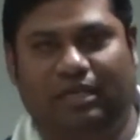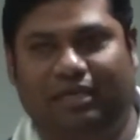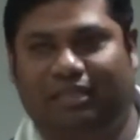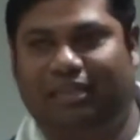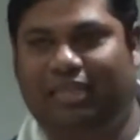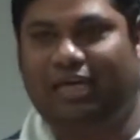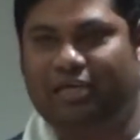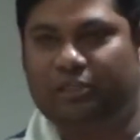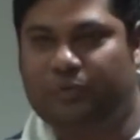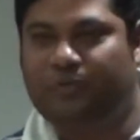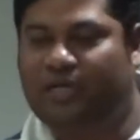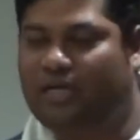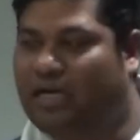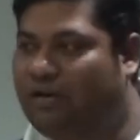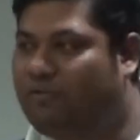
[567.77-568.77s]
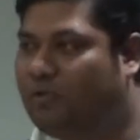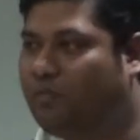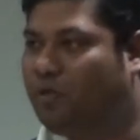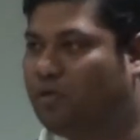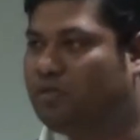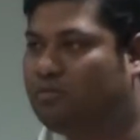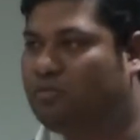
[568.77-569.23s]
And that is where I would
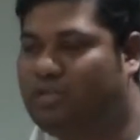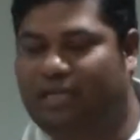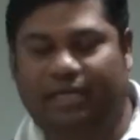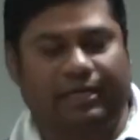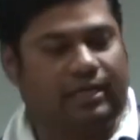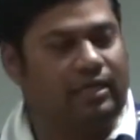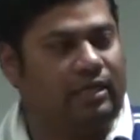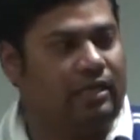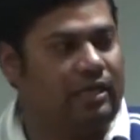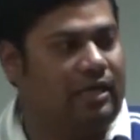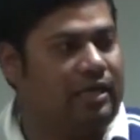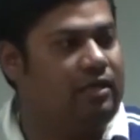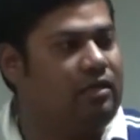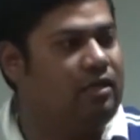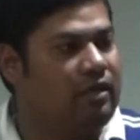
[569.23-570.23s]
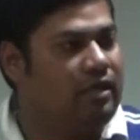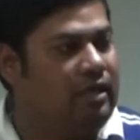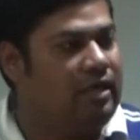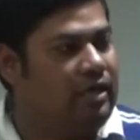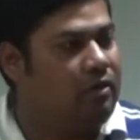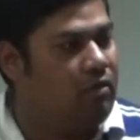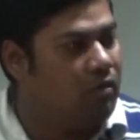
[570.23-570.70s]
want to thank Elan
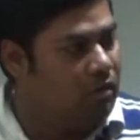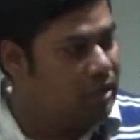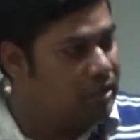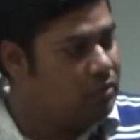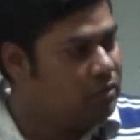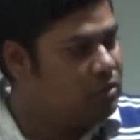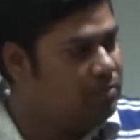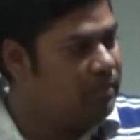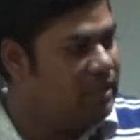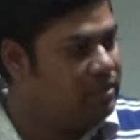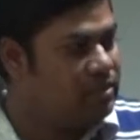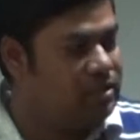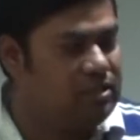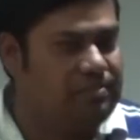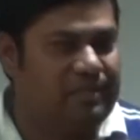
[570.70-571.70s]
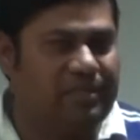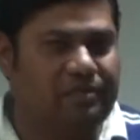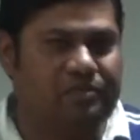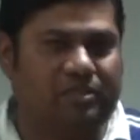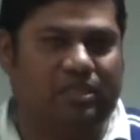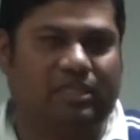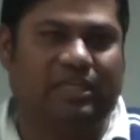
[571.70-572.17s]
and all the Toastmasters,
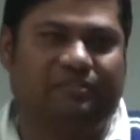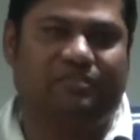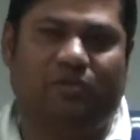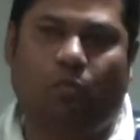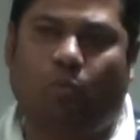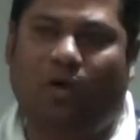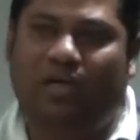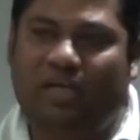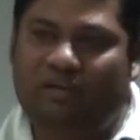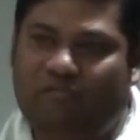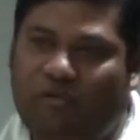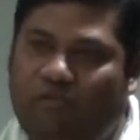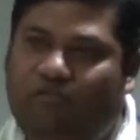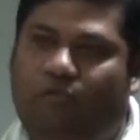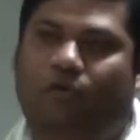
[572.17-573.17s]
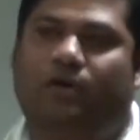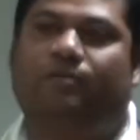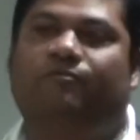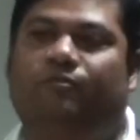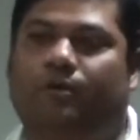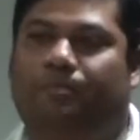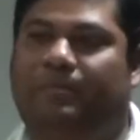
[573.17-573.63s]
because it gives a wonderful
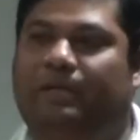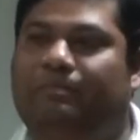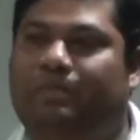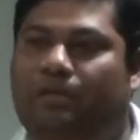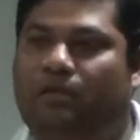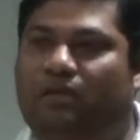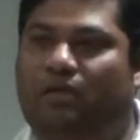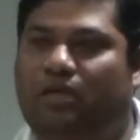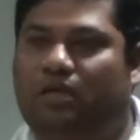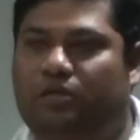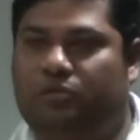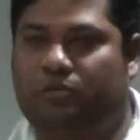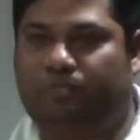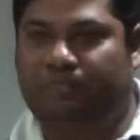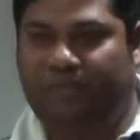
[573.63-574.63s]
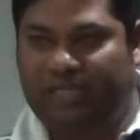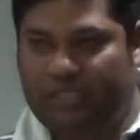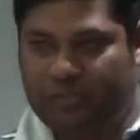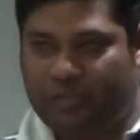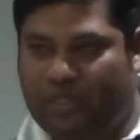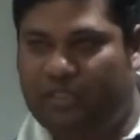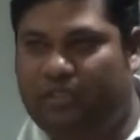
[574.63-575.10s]
forum for people to be
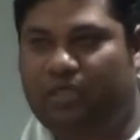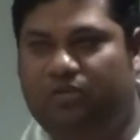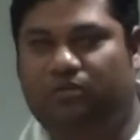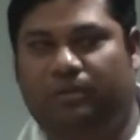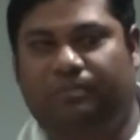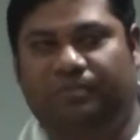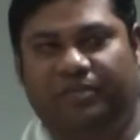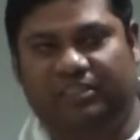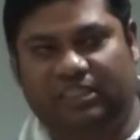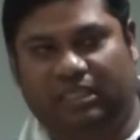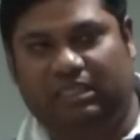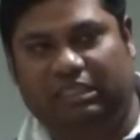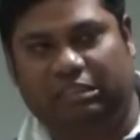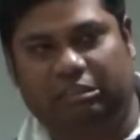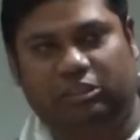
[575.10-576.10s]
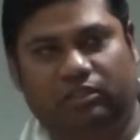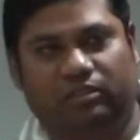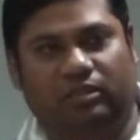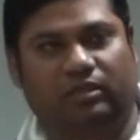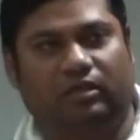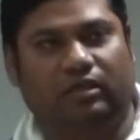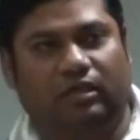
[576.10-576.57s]
together, to appreciate each
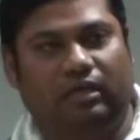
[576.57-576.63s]
other,